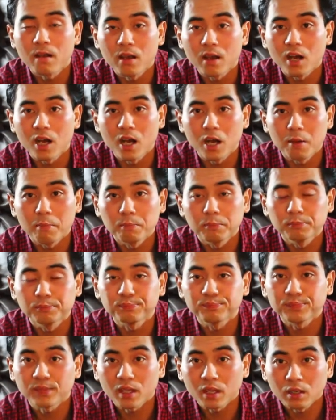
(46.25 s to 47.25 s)
Um,
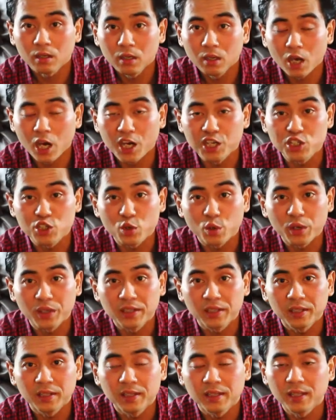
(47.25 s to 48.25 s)
I
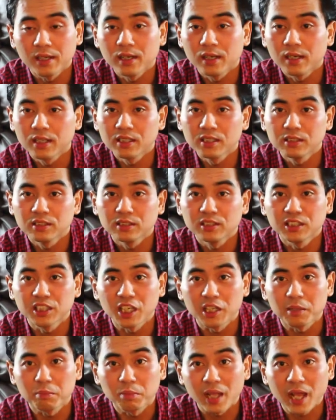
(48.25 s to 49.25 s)
joined the
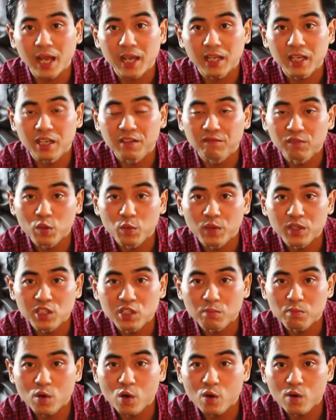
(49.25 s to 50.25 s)
Jade Black
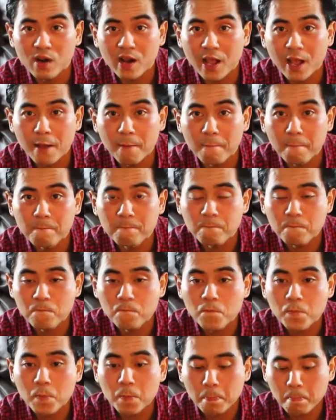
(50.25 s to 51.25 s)
Influencer Program,
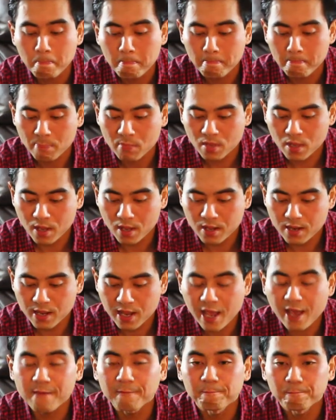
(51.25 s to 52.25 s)
and
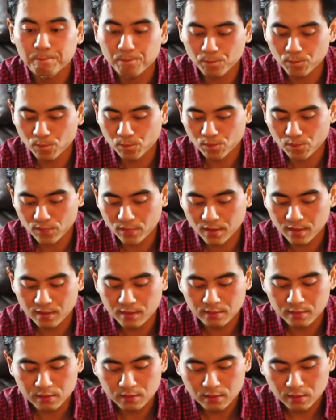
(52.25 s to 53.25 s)
yeah,
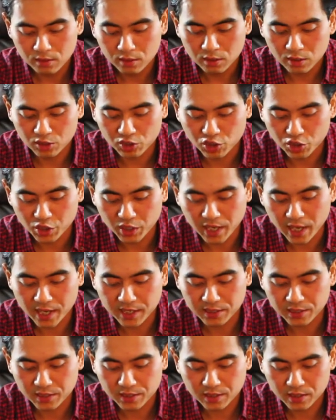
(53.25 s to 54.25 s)
I'll show you
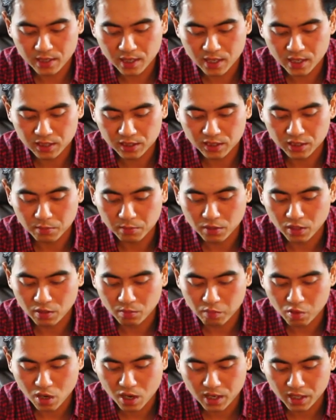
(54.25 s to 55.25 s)
guys uh, some of their
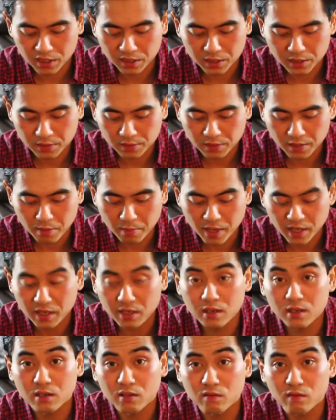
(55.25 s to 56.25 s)
products. They make
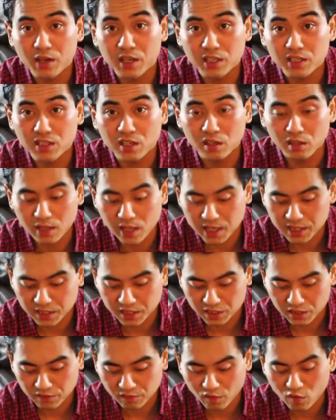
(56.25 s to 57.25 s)
great
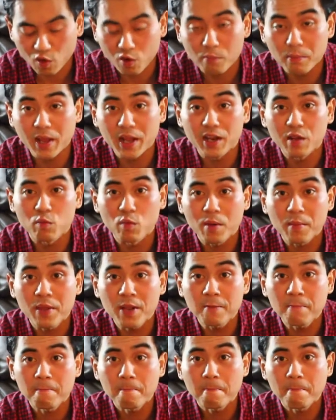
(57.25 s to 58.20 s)
sunglasses for men and women.